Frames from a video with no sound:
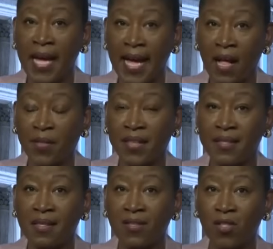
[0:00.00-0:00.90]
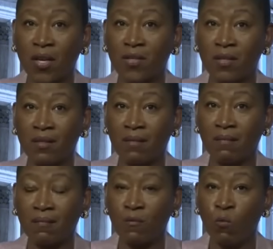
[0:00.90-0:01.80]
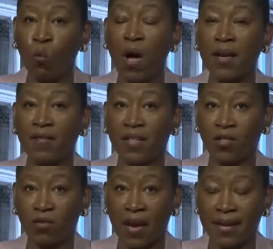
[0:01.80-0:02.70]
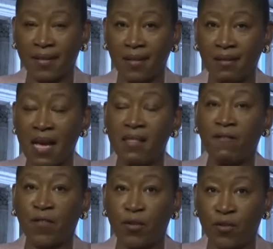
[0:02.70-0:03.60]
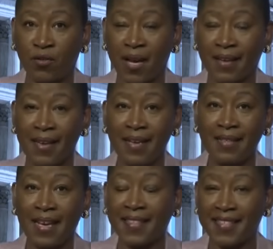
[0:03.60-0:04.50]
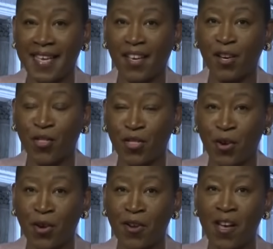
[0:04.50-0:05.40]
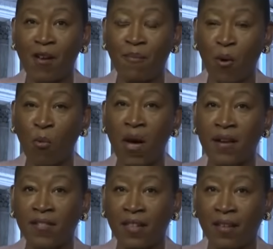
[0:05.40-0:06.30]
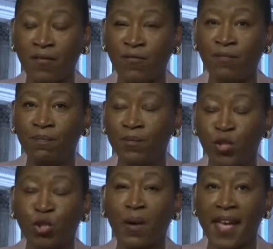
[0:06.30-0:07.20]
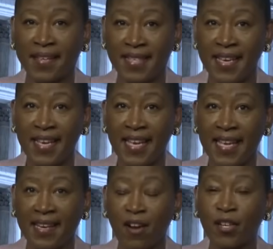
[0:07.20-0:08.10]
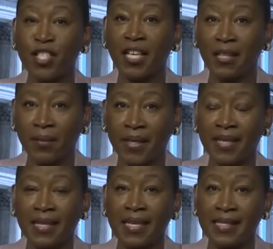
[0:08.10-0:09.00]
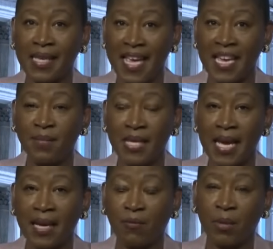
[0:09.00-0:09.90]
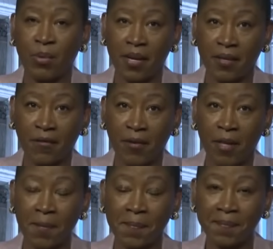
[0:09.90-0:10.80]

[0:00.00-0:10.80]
health. This is just one of the strikes, not the first strike, not the second or third, but one of the strikes in an artillery that is aimed at reproductive freedom.